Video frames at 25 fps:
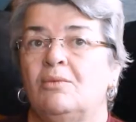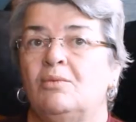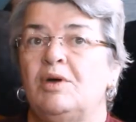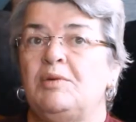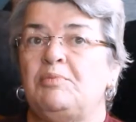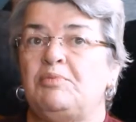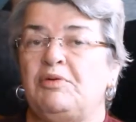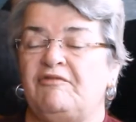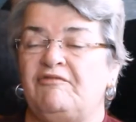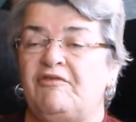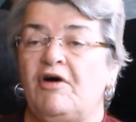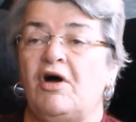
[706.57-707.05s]
We
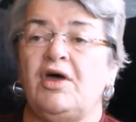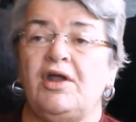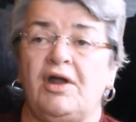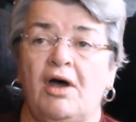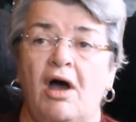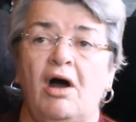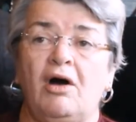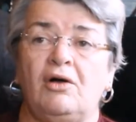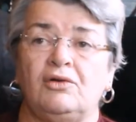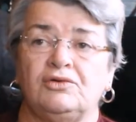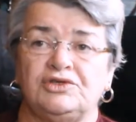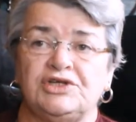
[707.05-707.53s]
provide a
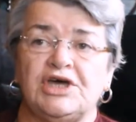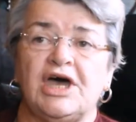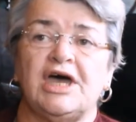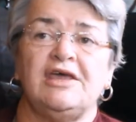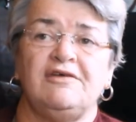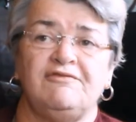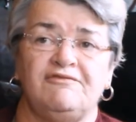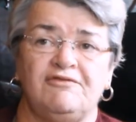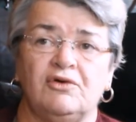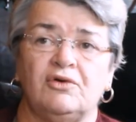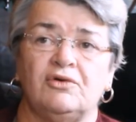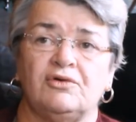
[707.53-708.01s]
whole
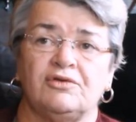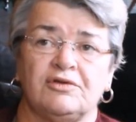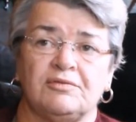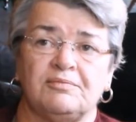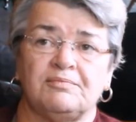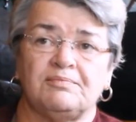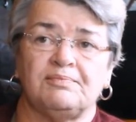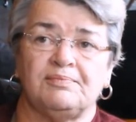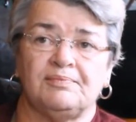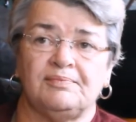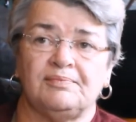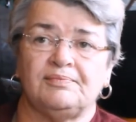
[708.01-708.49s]
day for them,
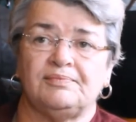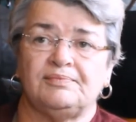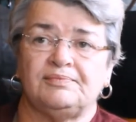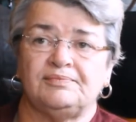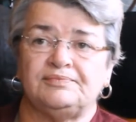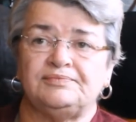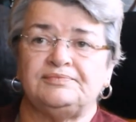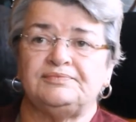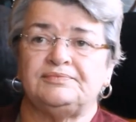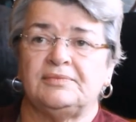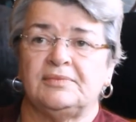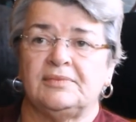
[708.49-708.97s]

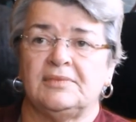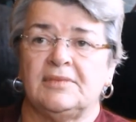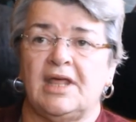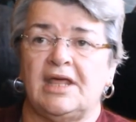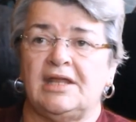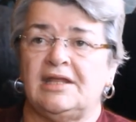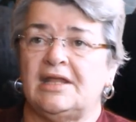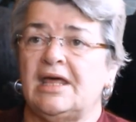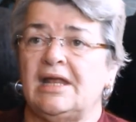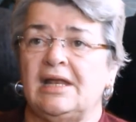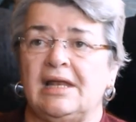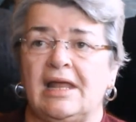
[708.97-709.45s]

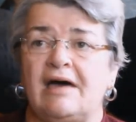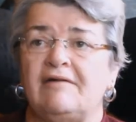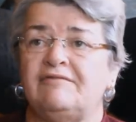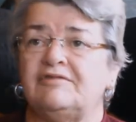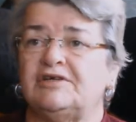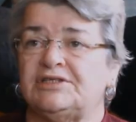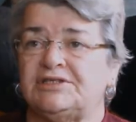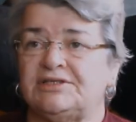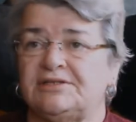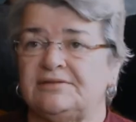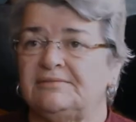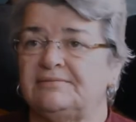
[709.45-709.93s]
and they love
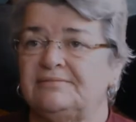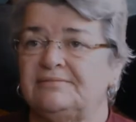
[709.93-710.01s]
it.